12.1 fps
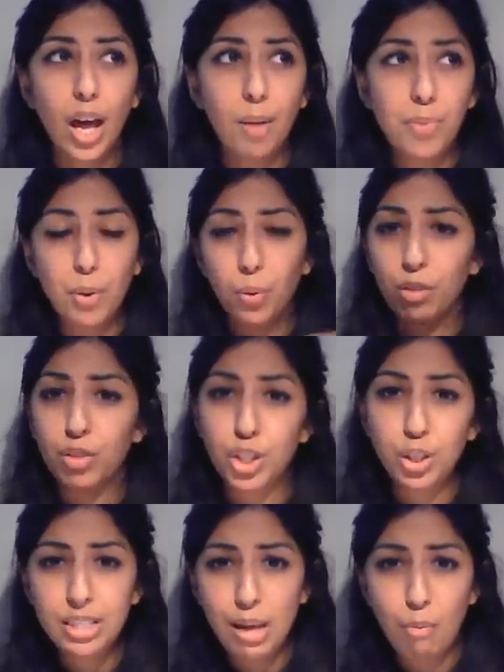um, they want to
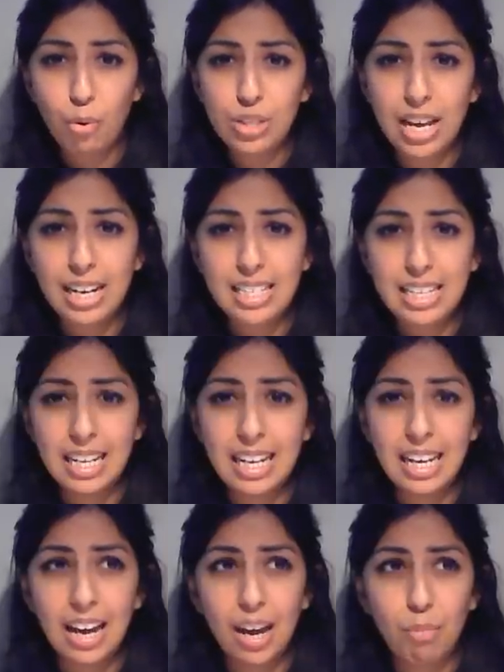reduce their
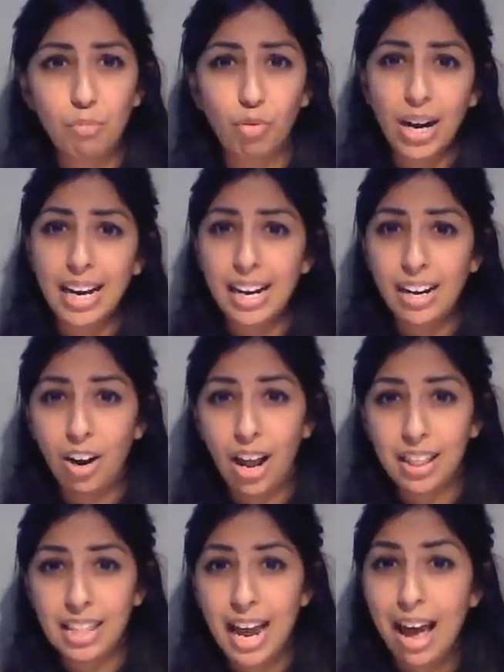mortality um, rate in,
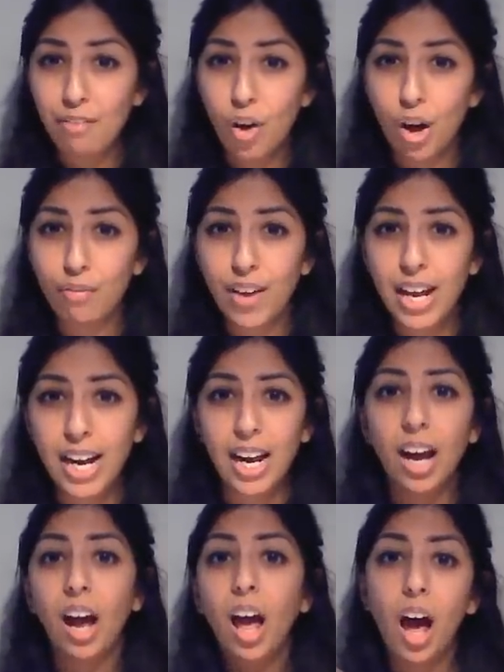and they have heart
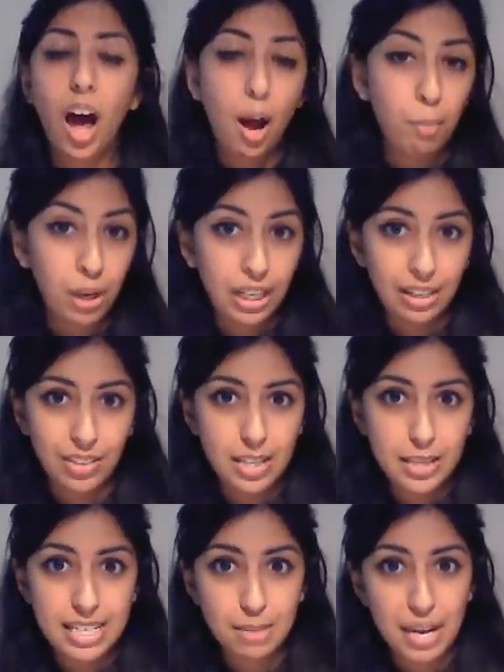failure, I'm going to give them
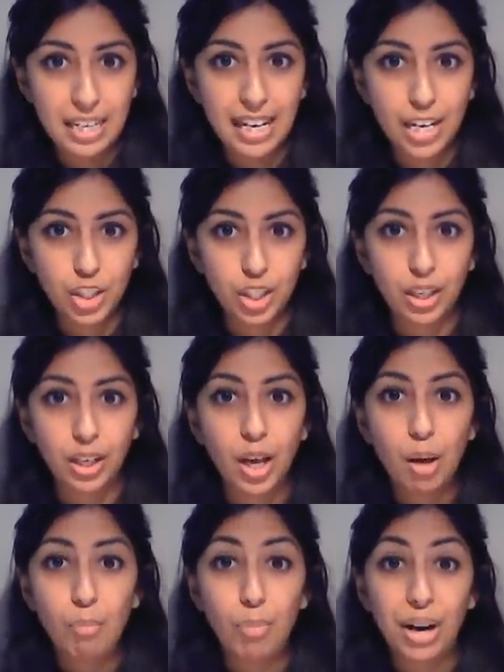this medication.
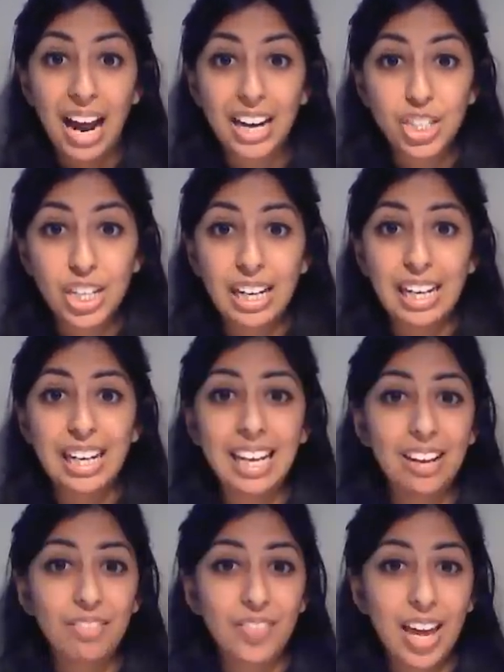But actually,
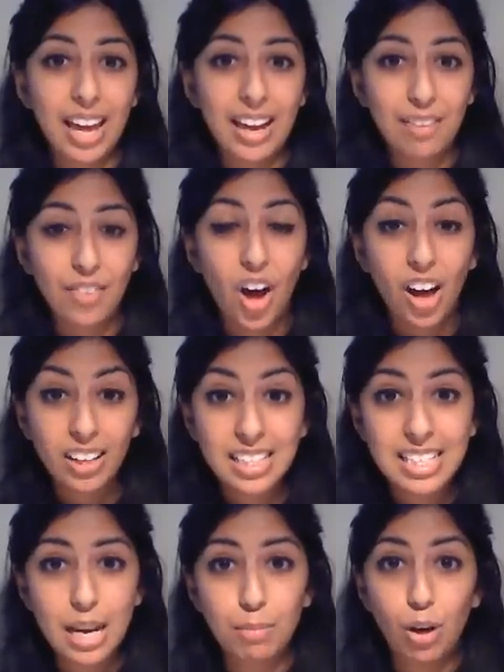if they have
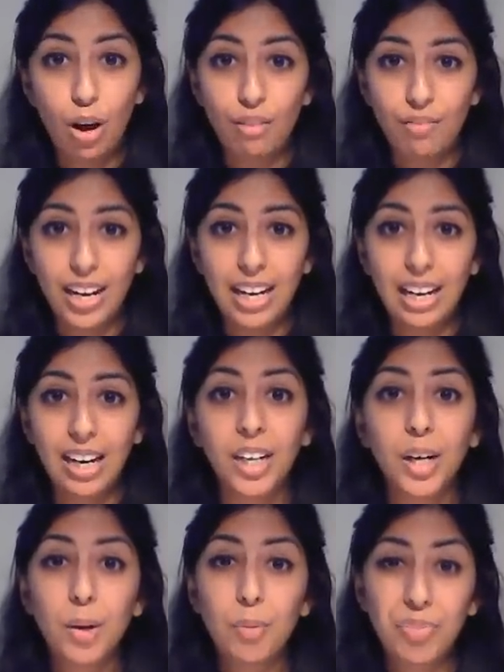unstable heart failure,
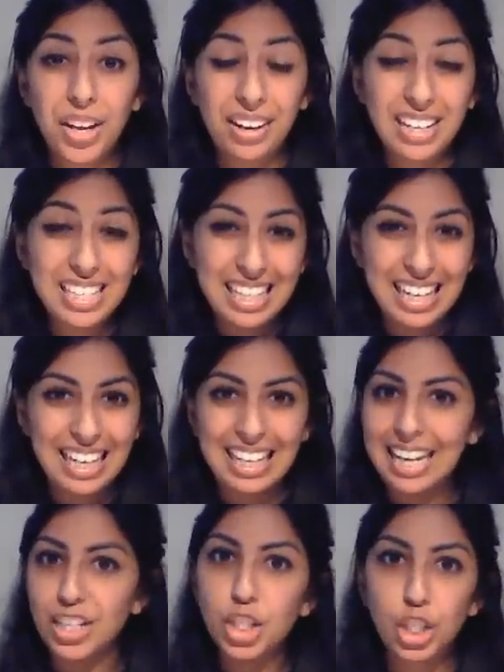then ideally
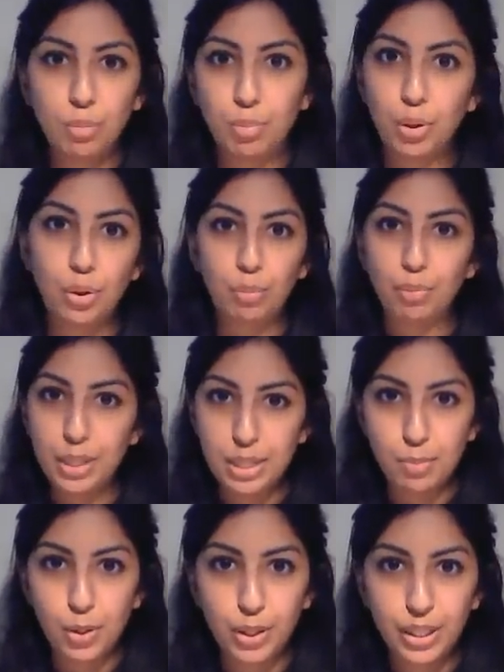they shouldn't be on
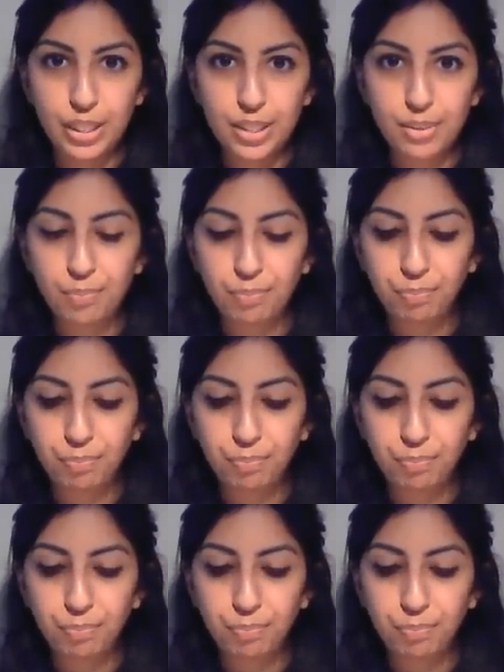beta blockers.